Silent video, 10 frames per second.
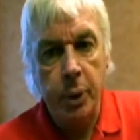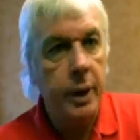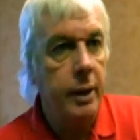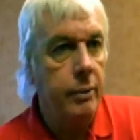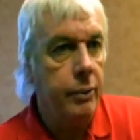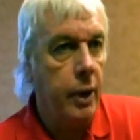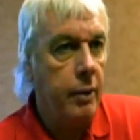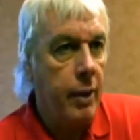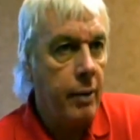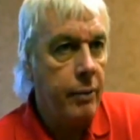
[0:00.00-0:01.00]
put it in
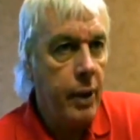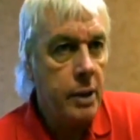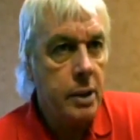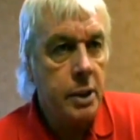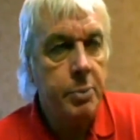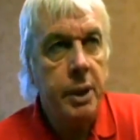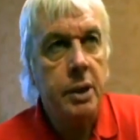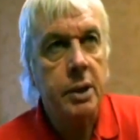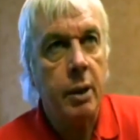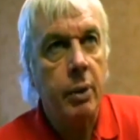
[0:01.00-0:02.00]
front of our faces
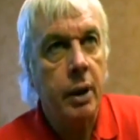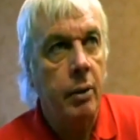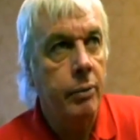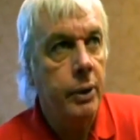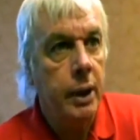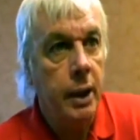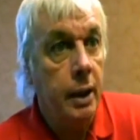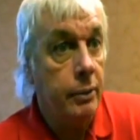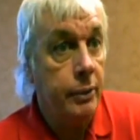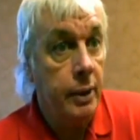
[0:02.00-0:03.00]
because they were confident
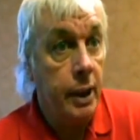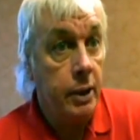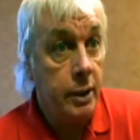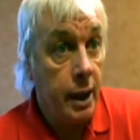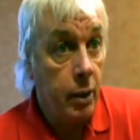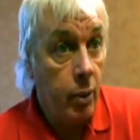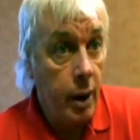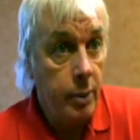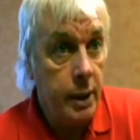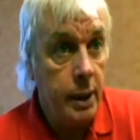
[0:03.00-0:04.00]
enough that they could get
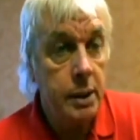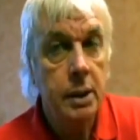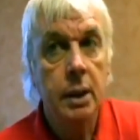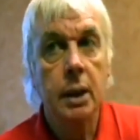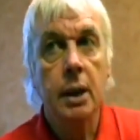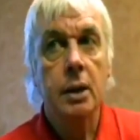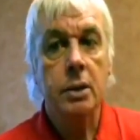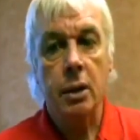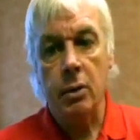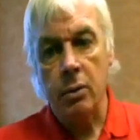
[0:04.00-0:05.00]
away with it.
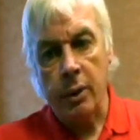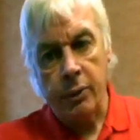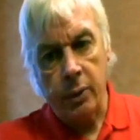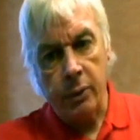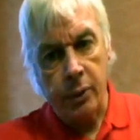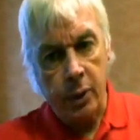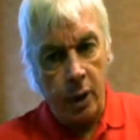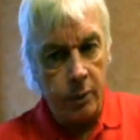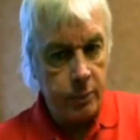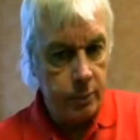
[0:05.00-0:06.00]
So if you
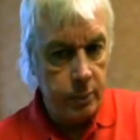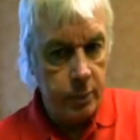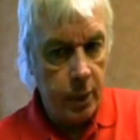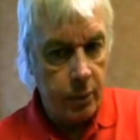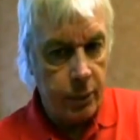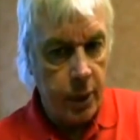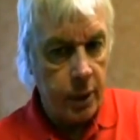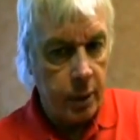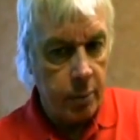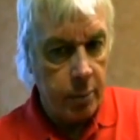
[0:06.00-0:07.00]
go
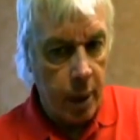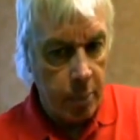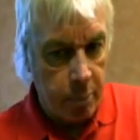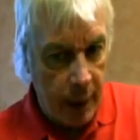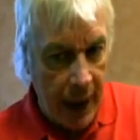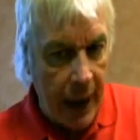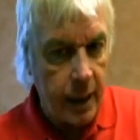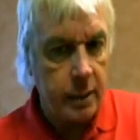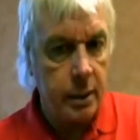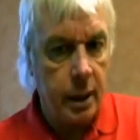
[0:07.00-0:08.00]
further
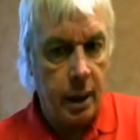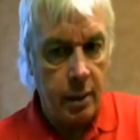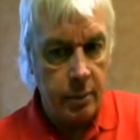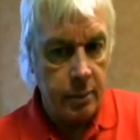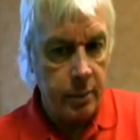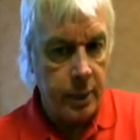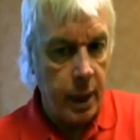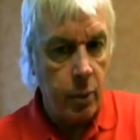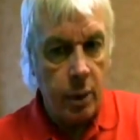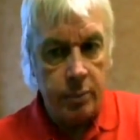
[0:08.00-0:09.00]
back,
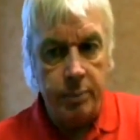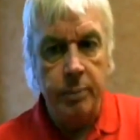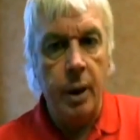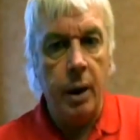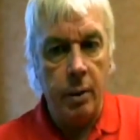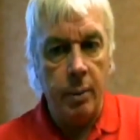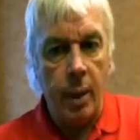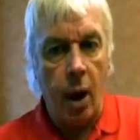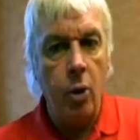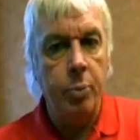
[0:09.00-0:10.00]
they were
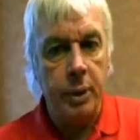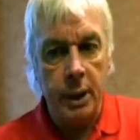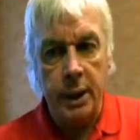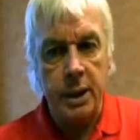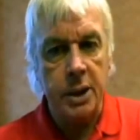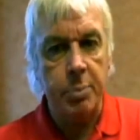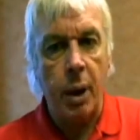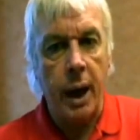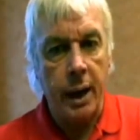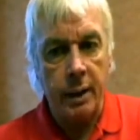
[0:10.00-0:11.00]
openly
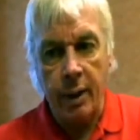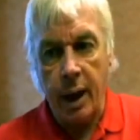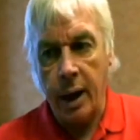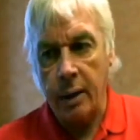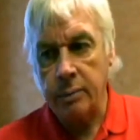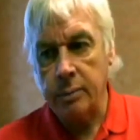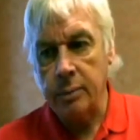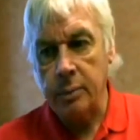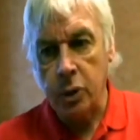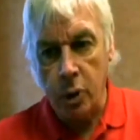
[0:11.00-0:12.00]
displaying their
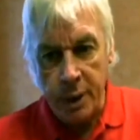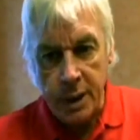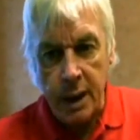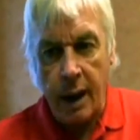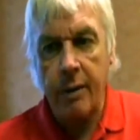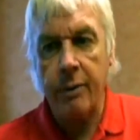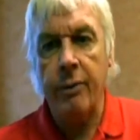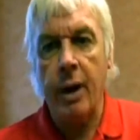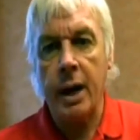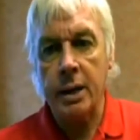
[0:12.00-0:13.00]
human
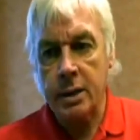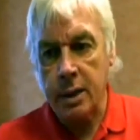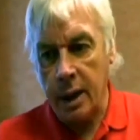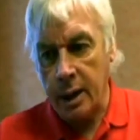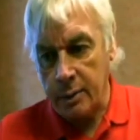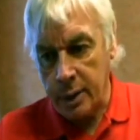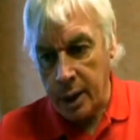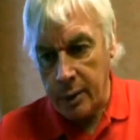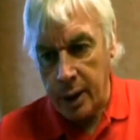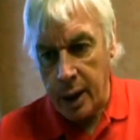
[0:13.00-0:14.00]
sacrifice, their
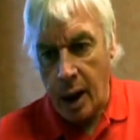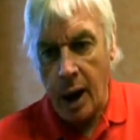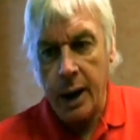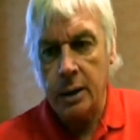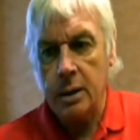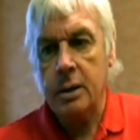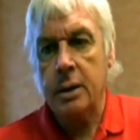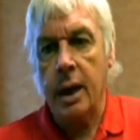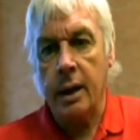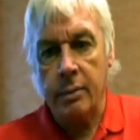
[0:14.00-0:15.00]

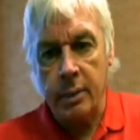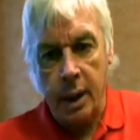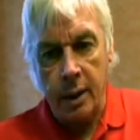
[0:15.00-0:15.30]
idols, their